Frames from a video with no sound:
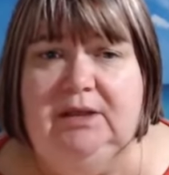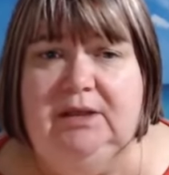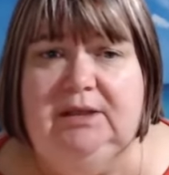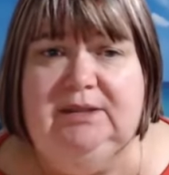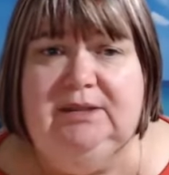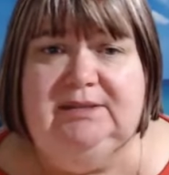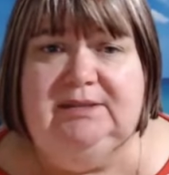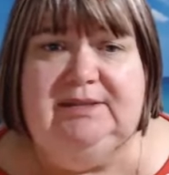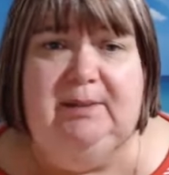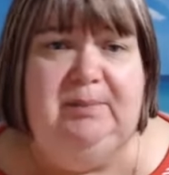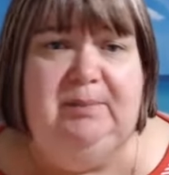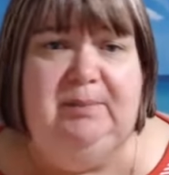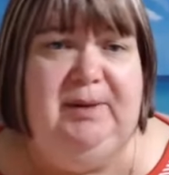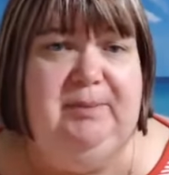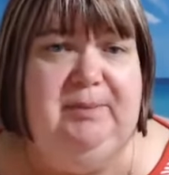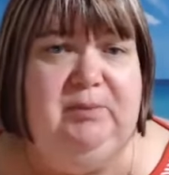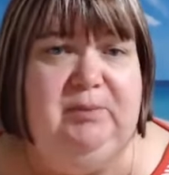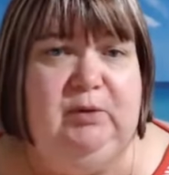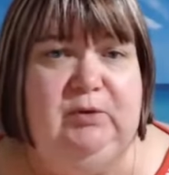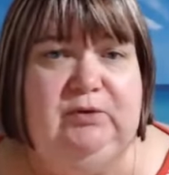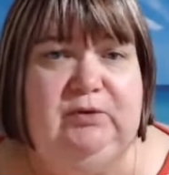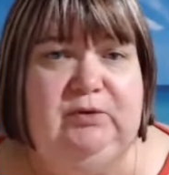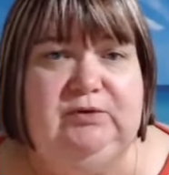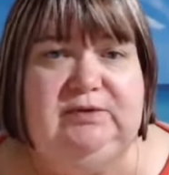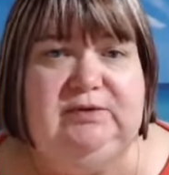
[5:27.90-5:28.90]
Some people
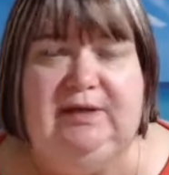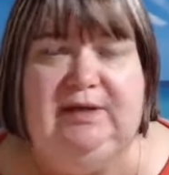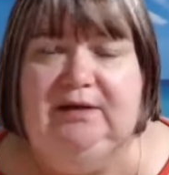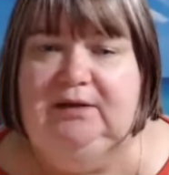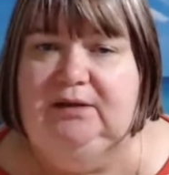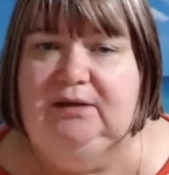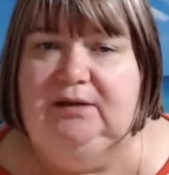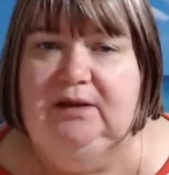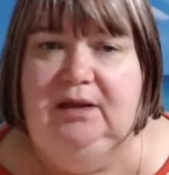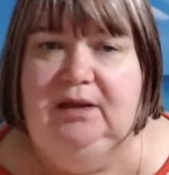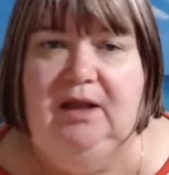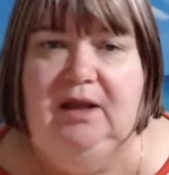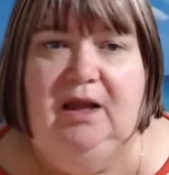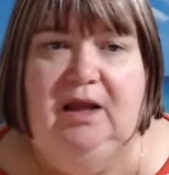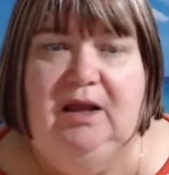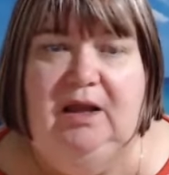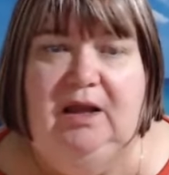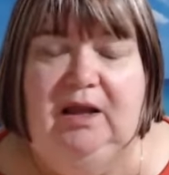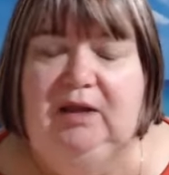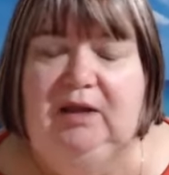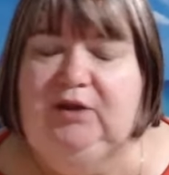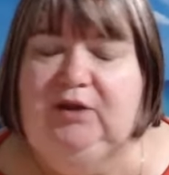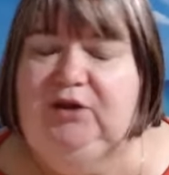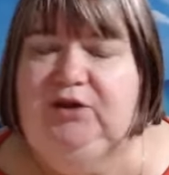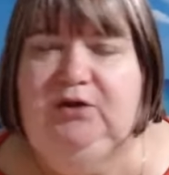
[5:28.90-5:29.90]
who sell
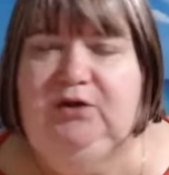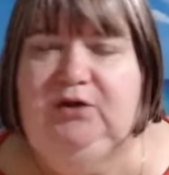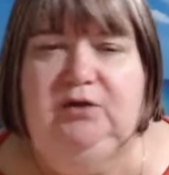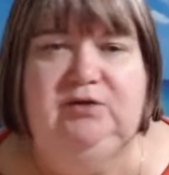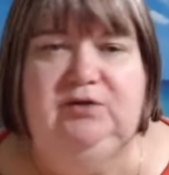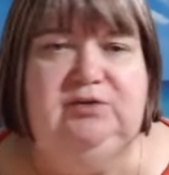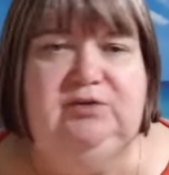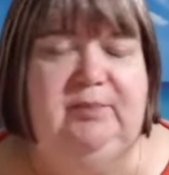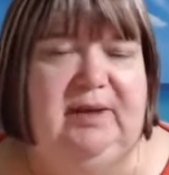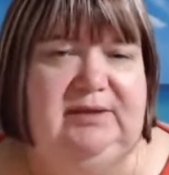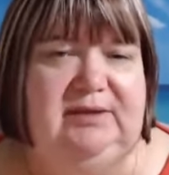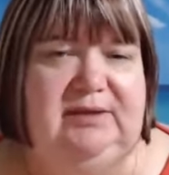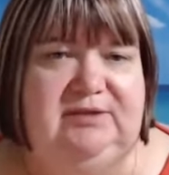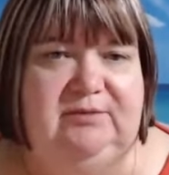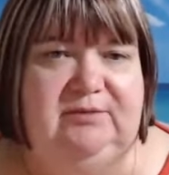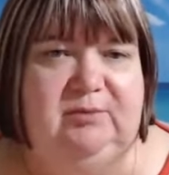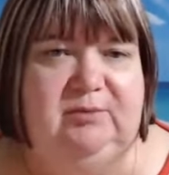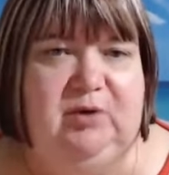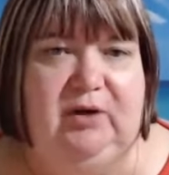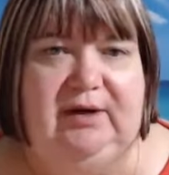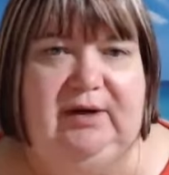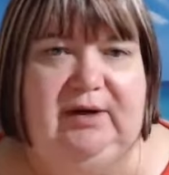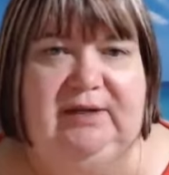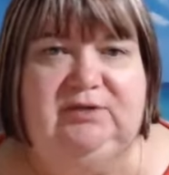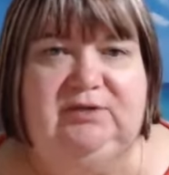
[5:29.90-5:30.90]
huge amounts of
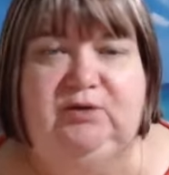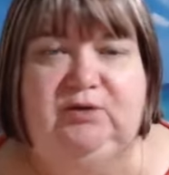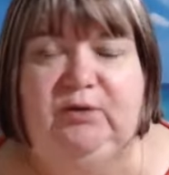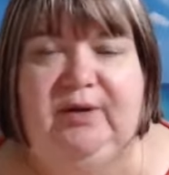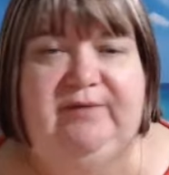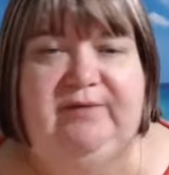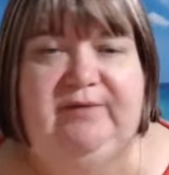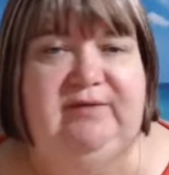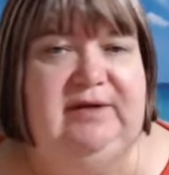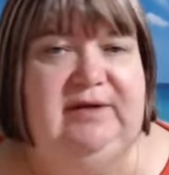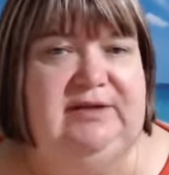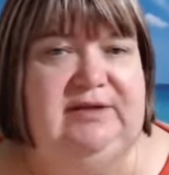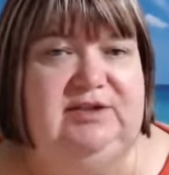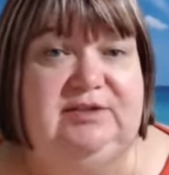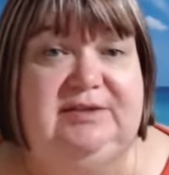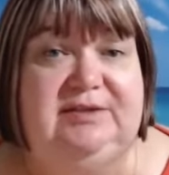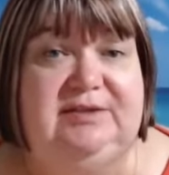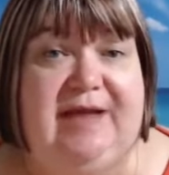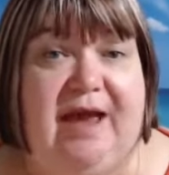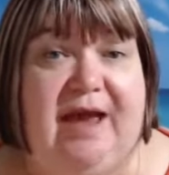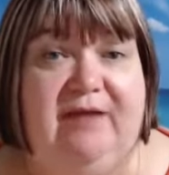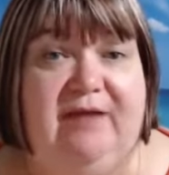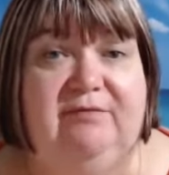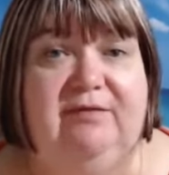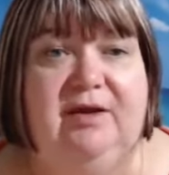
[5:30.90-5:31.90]
products, or even just
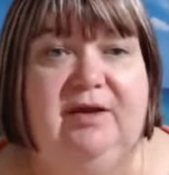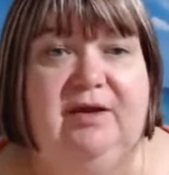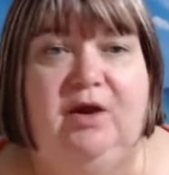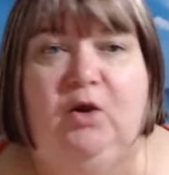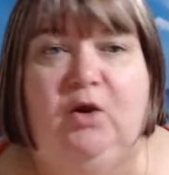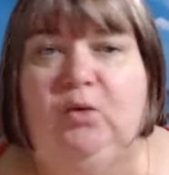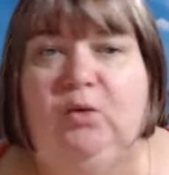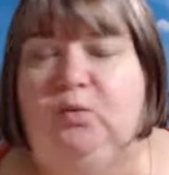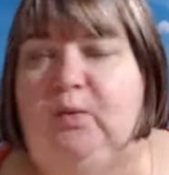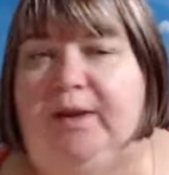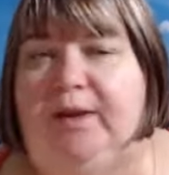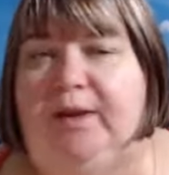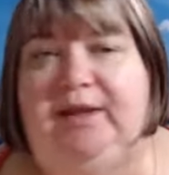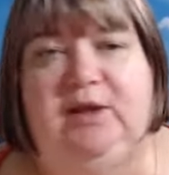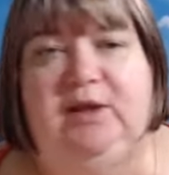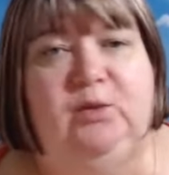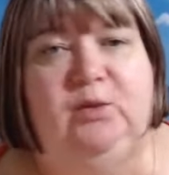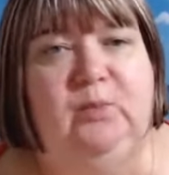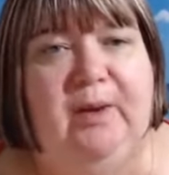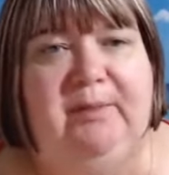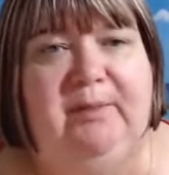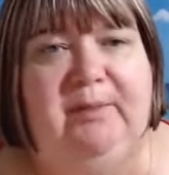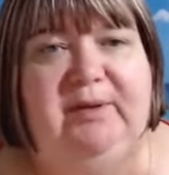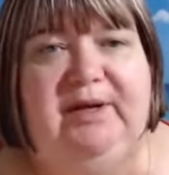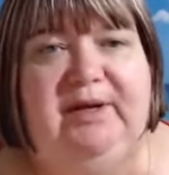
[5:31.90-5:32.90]
have regular
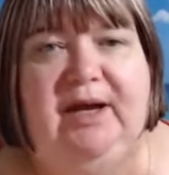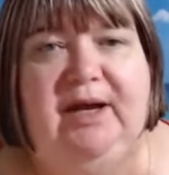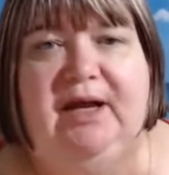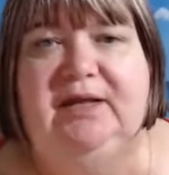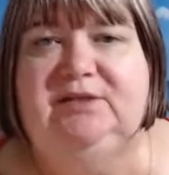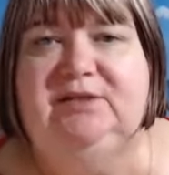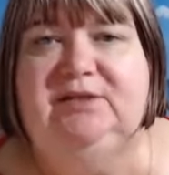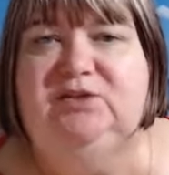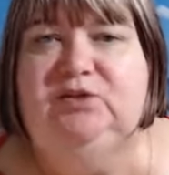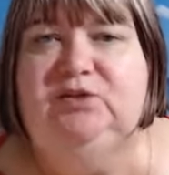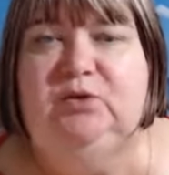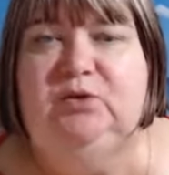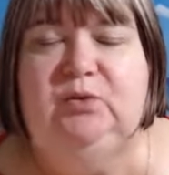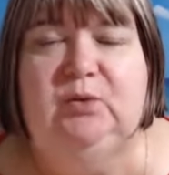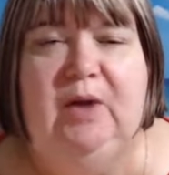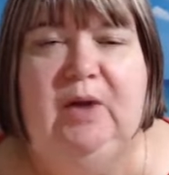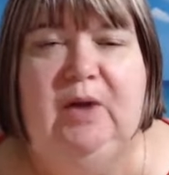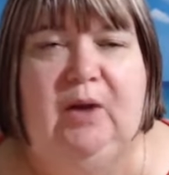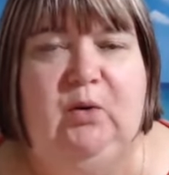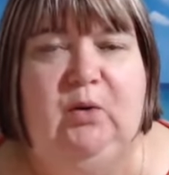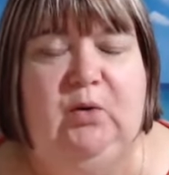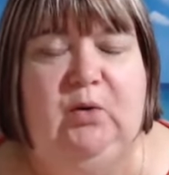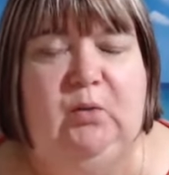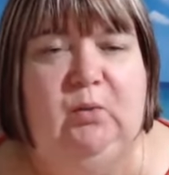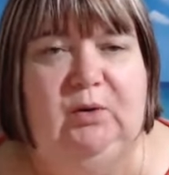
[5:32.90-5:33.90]
webinars who
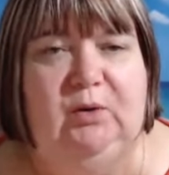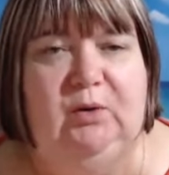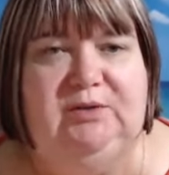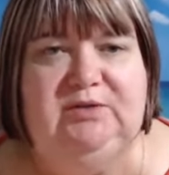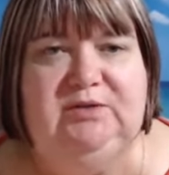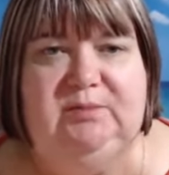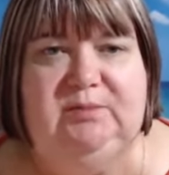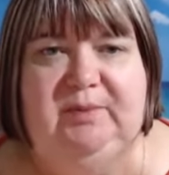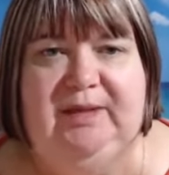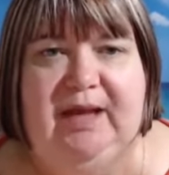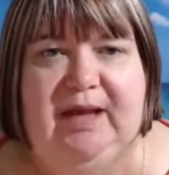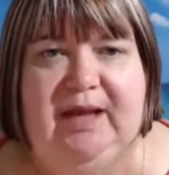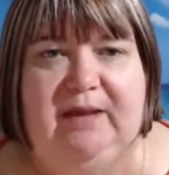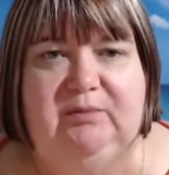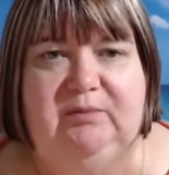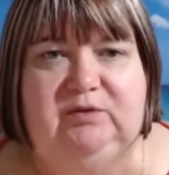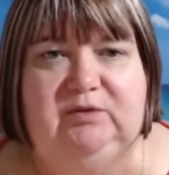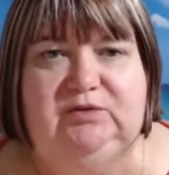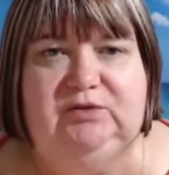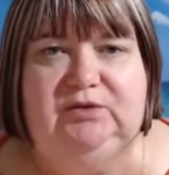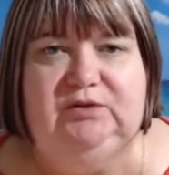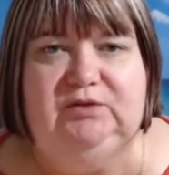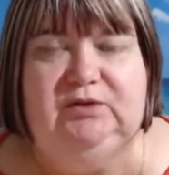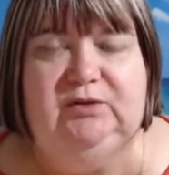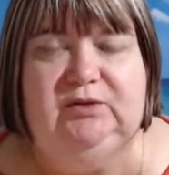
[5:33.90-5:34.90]
want to be able
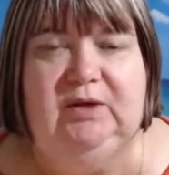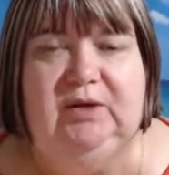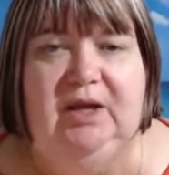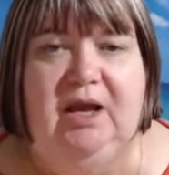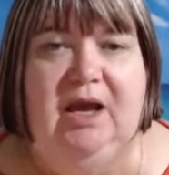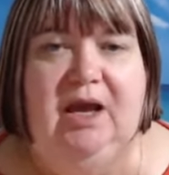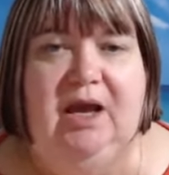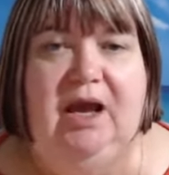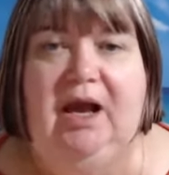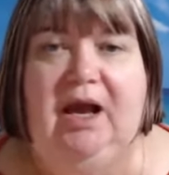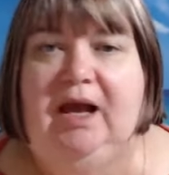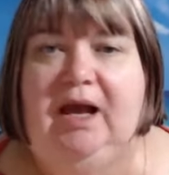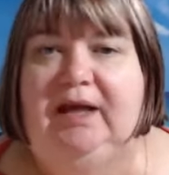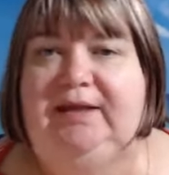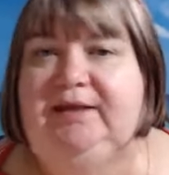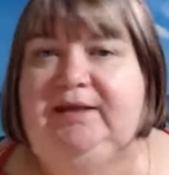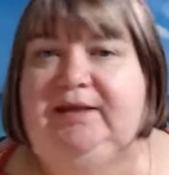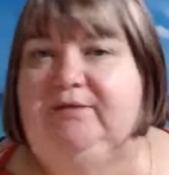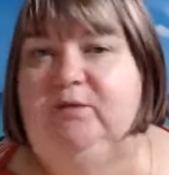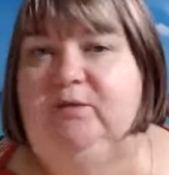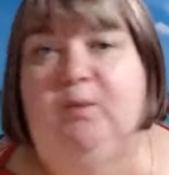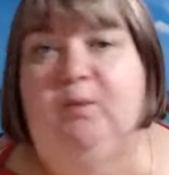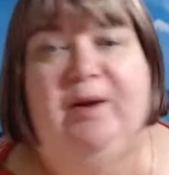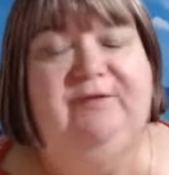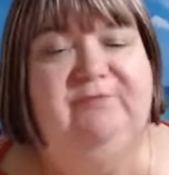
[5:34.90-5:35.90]
to
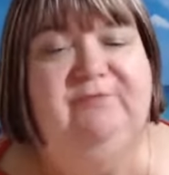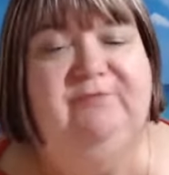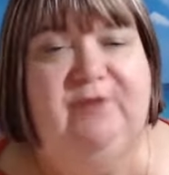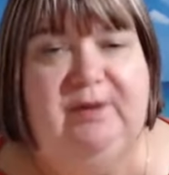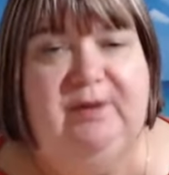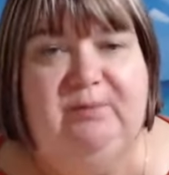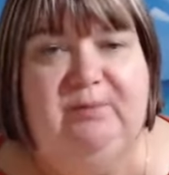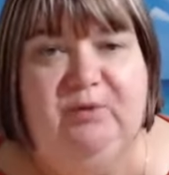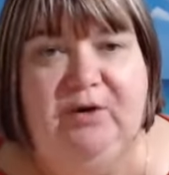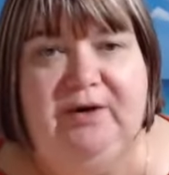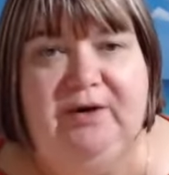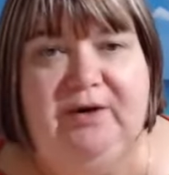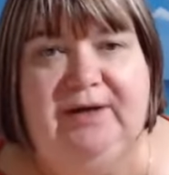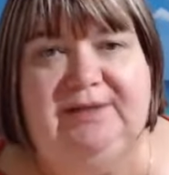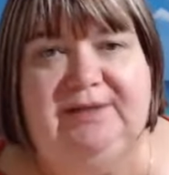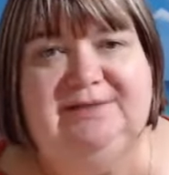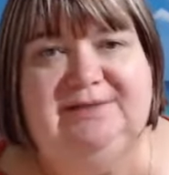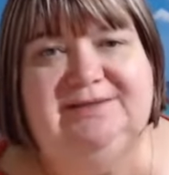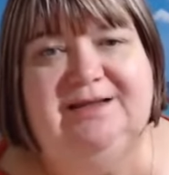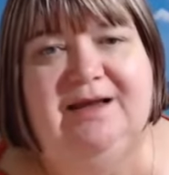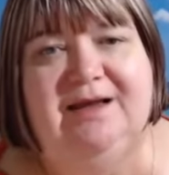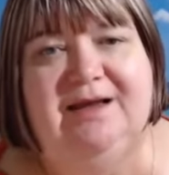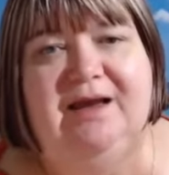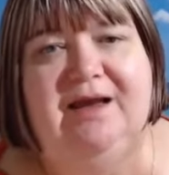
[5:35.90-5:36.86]
give away free products,